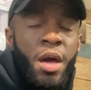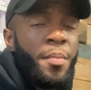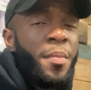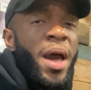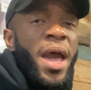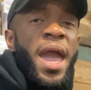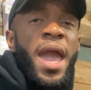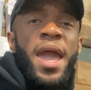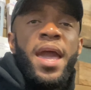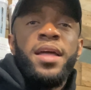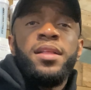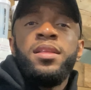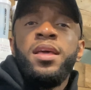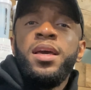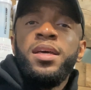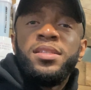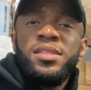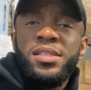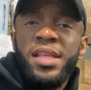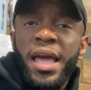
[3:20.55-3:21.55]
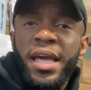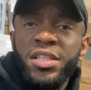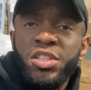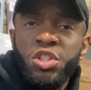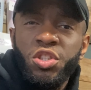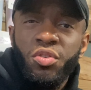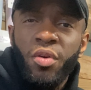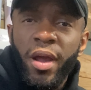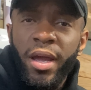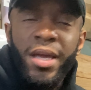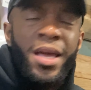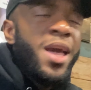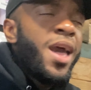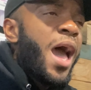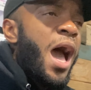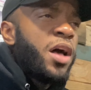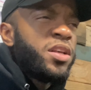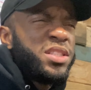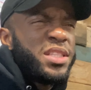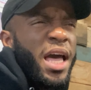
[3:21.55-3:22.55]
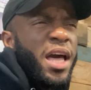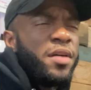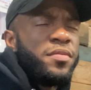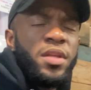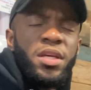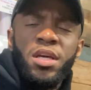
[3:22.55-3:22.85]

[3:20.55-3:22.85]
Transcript: My head stays straight outside of